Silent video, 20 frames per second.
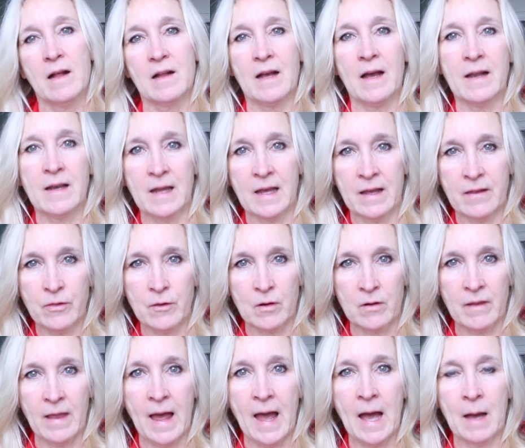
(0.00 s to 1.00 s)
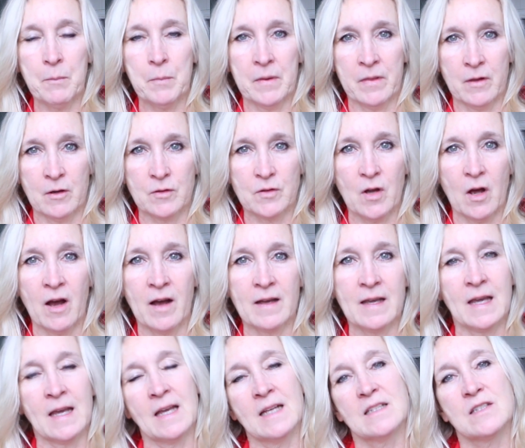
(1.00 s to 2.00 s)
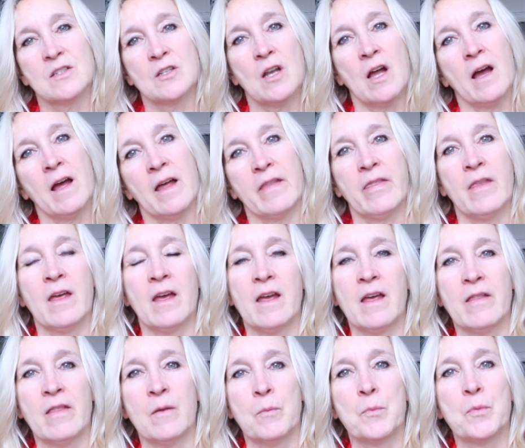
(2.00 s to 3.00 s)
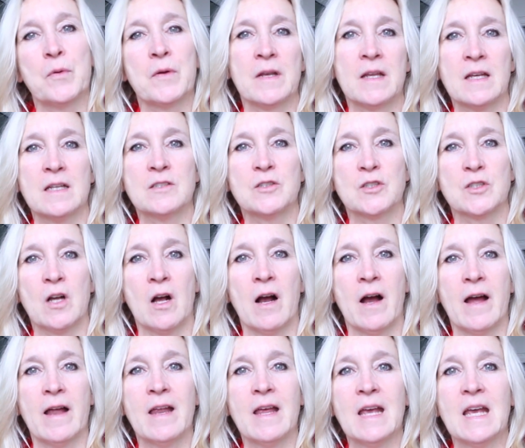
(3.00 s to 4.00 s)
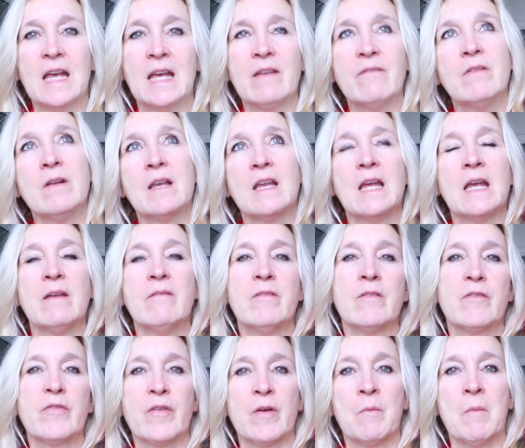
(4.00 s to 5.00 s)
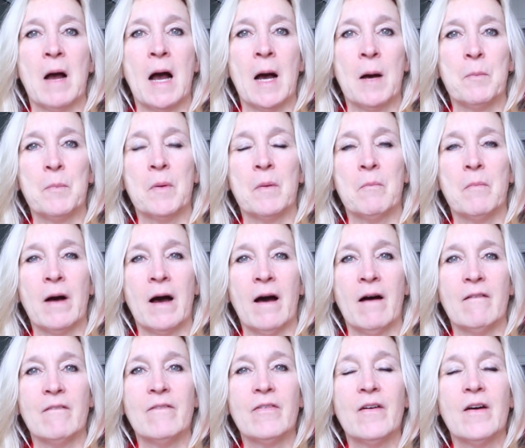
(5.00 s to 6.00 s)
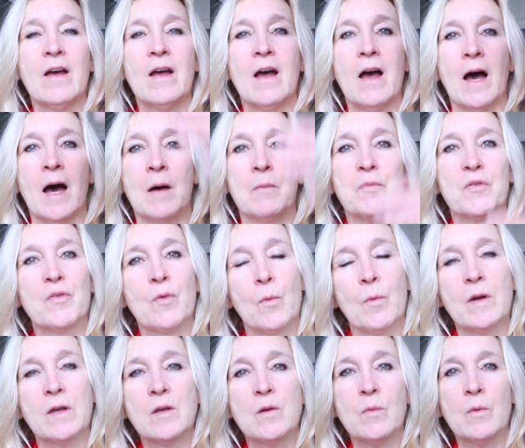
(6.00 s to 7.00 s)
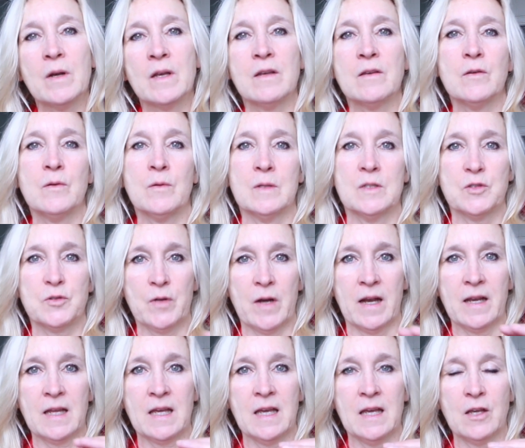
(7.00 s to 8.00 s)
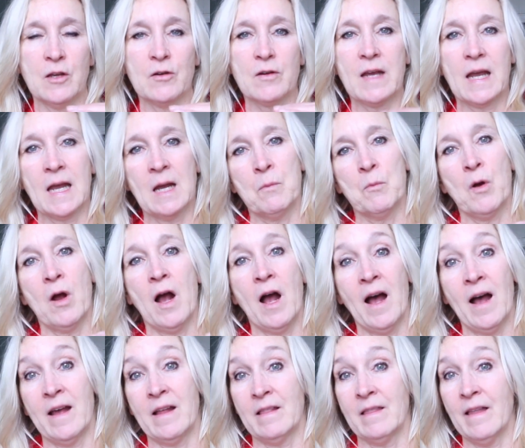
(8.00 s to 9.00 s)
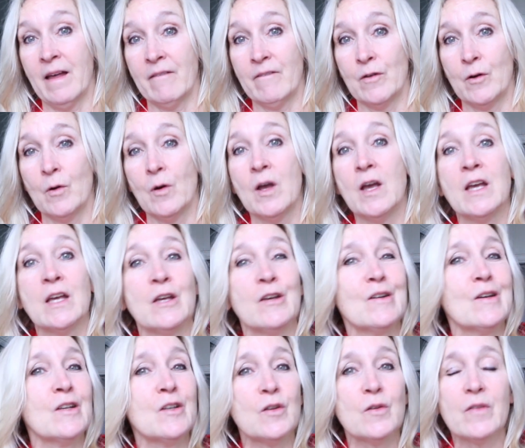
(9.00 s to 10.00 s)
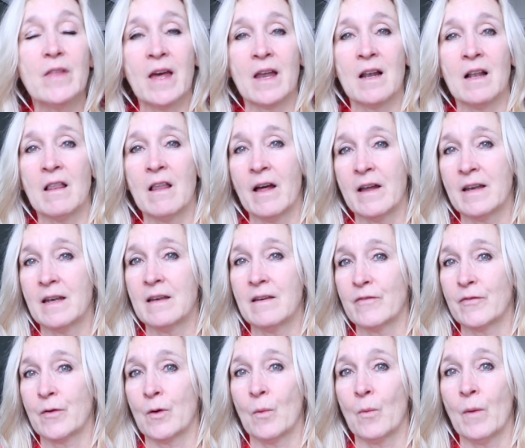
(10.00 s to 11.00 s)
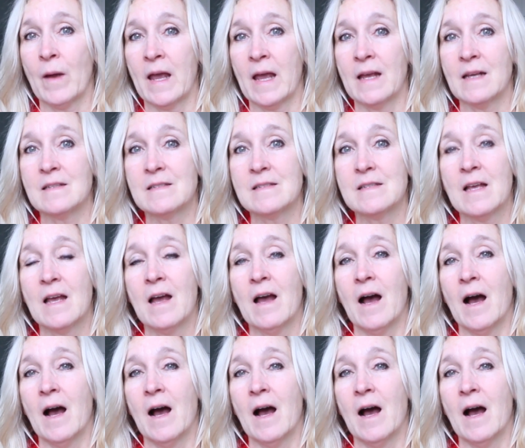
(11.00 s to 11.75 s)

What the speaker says: kind of in their lap and they're talking, it's not the prettiest shot, even from up above. So what you want to do is try to get your camera eye level. You can do that a lot of different ways.